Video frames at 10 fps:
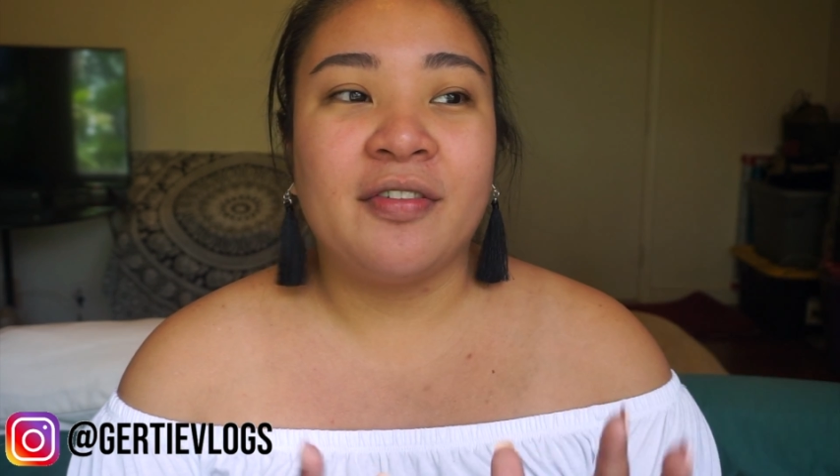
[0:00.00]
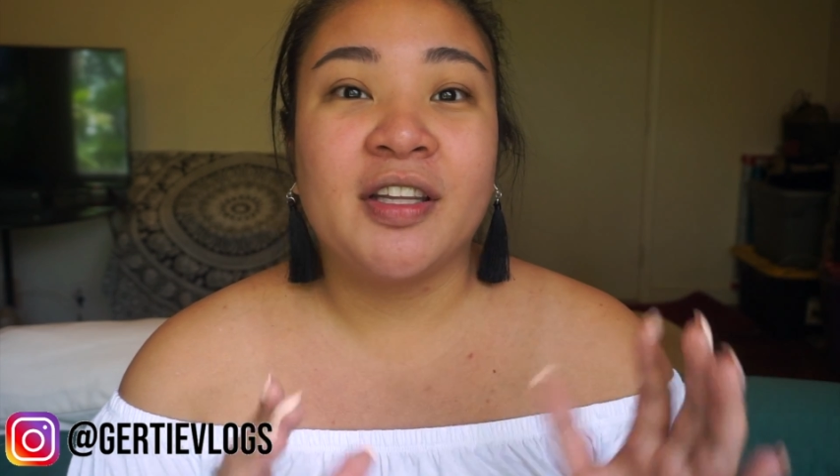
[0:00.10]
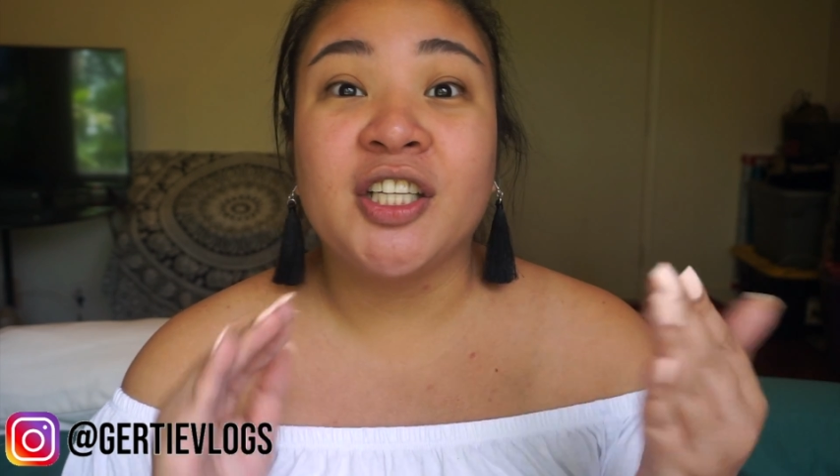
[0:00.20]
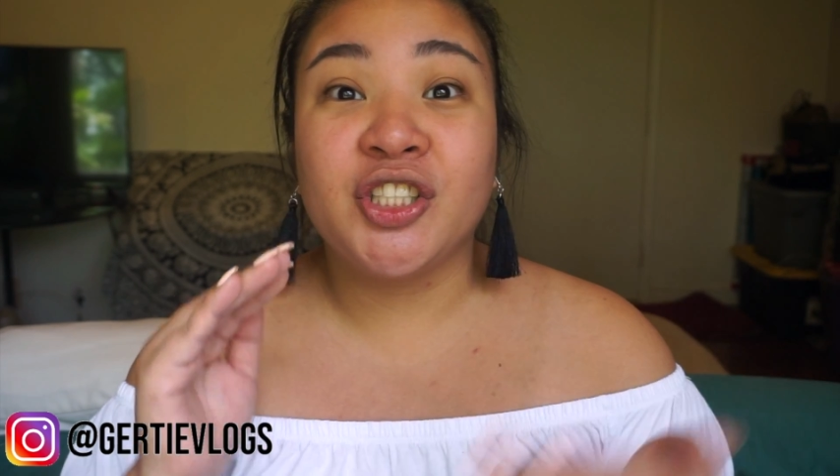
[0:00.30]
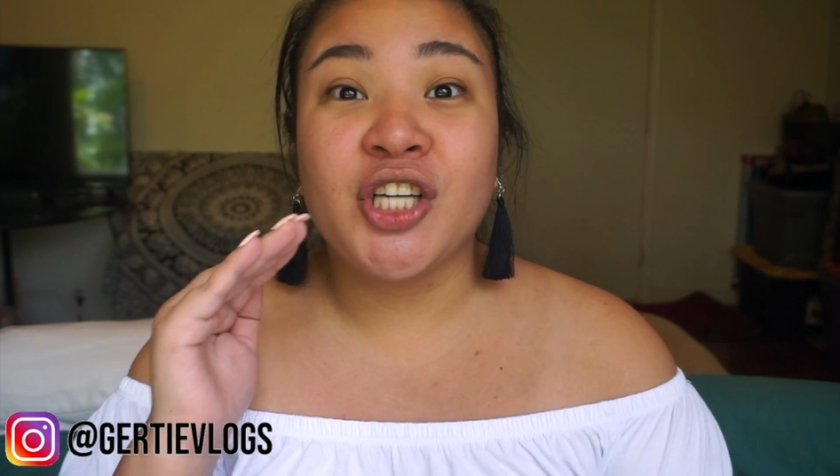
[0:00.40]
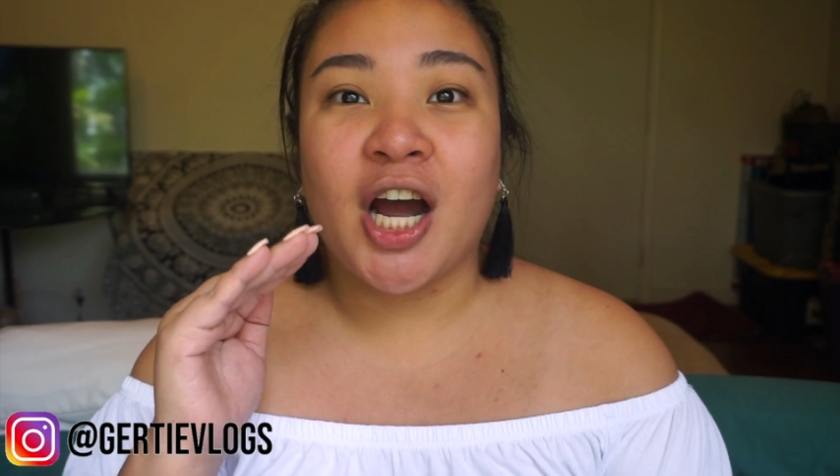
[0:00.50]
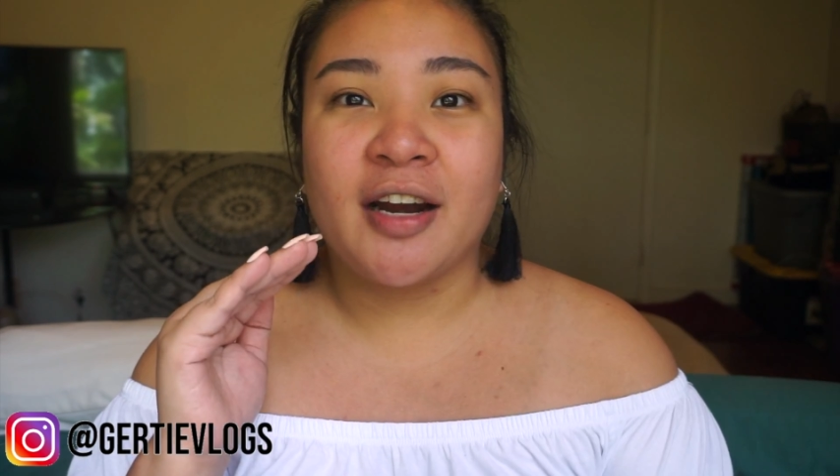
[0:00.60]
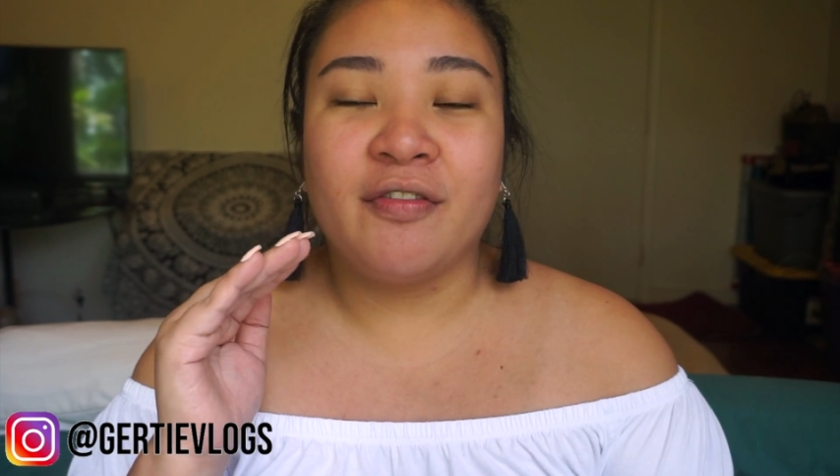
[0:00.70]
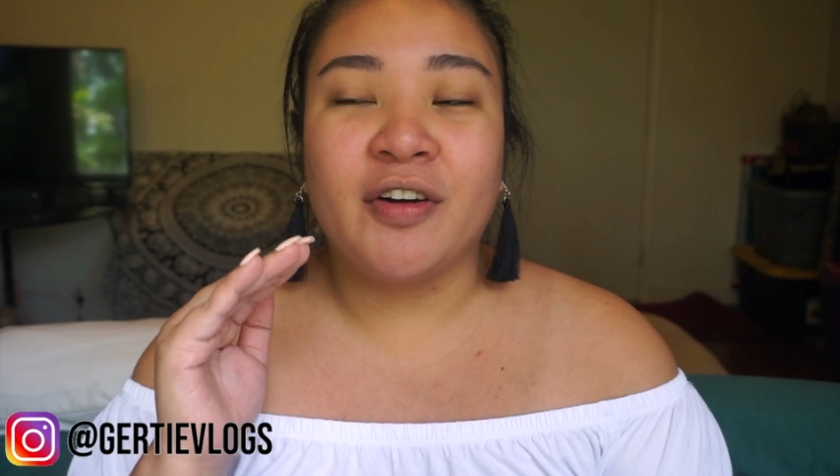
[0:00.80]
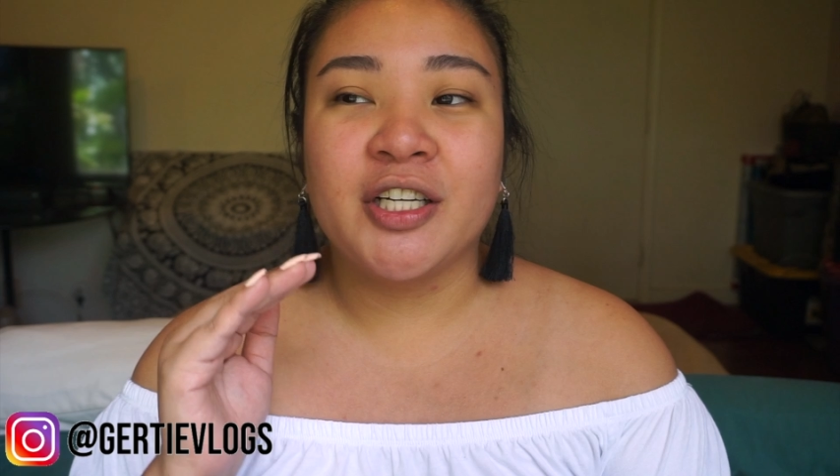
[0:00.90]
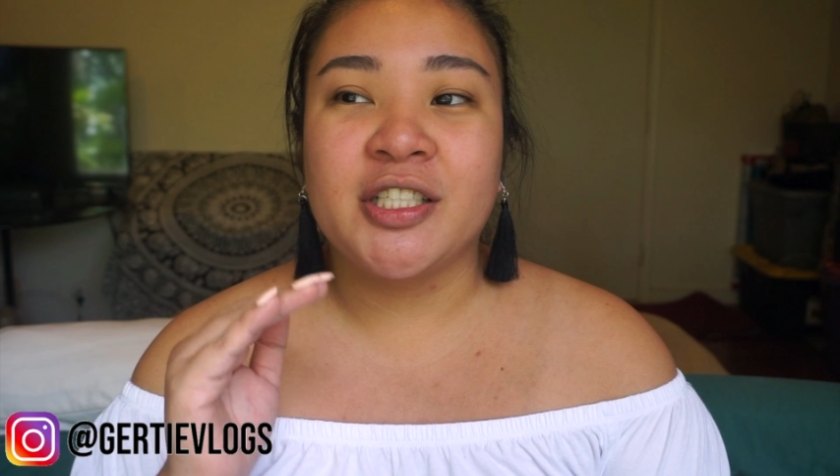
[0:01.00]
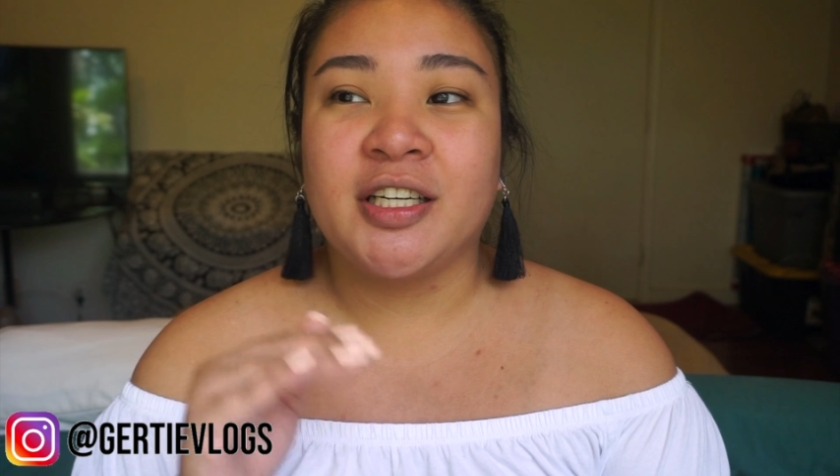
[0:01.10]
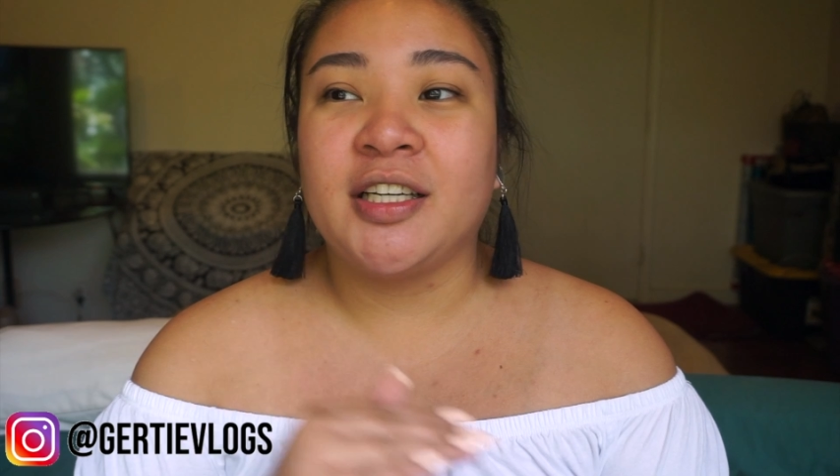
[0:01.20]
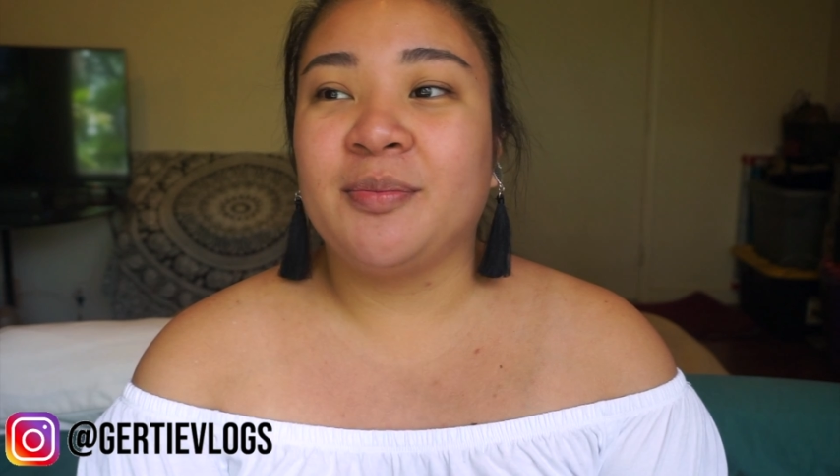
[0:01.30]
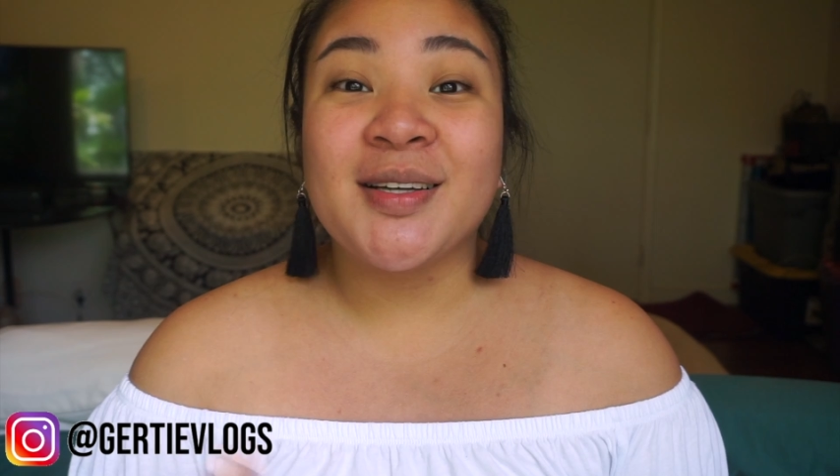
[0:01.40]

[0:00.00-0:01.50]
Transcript: the jar version.